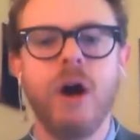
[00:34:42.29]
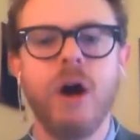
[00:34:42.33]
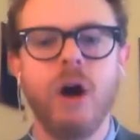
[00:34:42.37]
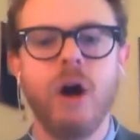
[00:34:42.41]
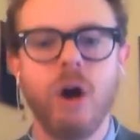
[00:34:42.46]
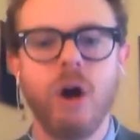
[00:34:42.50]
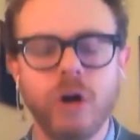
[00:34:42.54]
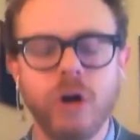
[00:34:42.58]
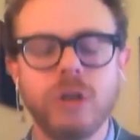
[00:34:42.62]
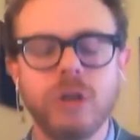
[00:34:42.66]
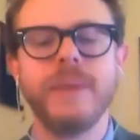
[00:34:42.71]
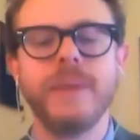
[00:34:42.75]

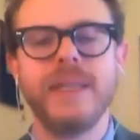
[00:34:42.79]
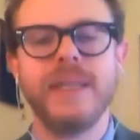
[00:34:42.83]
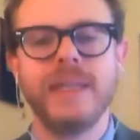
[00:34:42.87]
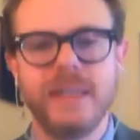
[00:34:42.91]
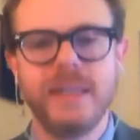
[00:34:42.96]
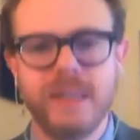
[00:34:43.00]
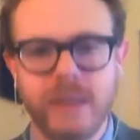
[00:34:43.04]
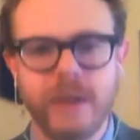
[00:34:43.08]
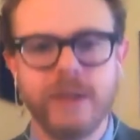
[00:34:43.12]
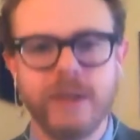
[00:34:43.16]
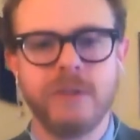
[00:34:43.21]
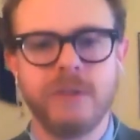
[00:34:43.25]
ultimately
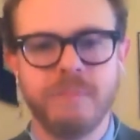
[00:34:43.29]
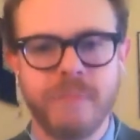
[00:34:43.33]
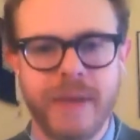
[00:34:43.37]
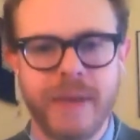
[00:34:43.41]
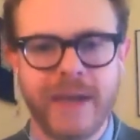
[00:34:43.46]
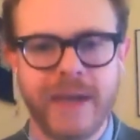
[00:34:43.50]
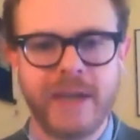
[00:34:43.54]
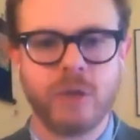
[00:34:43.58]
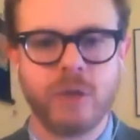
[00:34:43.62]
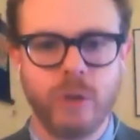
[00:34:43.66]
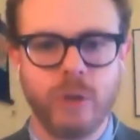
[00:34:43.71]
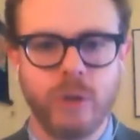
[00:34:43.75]
does
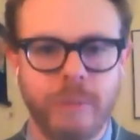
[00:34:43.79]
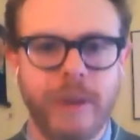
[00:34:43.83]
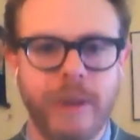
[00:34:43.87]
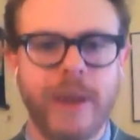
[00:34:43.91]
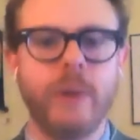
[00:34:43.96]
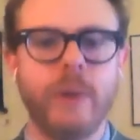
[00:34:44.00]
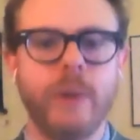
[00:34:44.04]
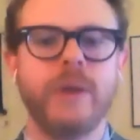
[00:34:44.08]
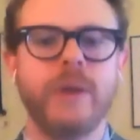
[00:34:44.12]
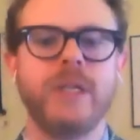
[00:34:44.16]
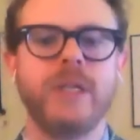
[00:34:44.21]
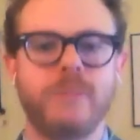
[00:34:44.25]
mesh with
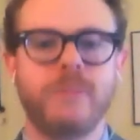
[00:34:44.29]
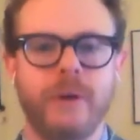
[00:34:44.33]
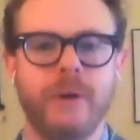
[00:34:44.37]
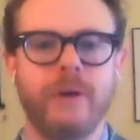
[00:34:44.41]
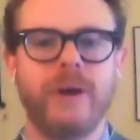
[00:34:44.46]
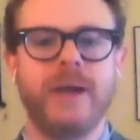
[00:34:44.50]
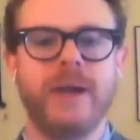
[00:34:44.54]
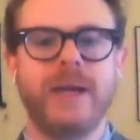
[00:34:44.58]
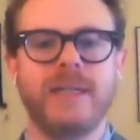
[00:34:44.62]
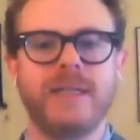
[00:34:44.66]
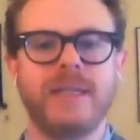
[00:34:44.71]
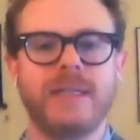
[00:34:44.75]
my own
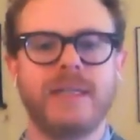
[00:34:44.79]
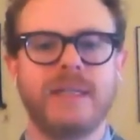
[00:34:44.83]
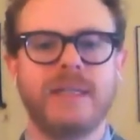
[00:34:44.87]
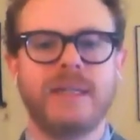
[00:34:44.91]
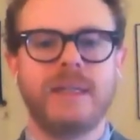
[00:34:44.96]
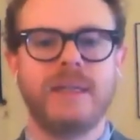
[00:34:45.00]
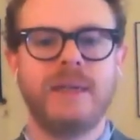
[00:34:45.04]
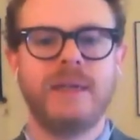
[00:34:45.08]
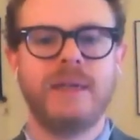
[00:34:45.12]
experience,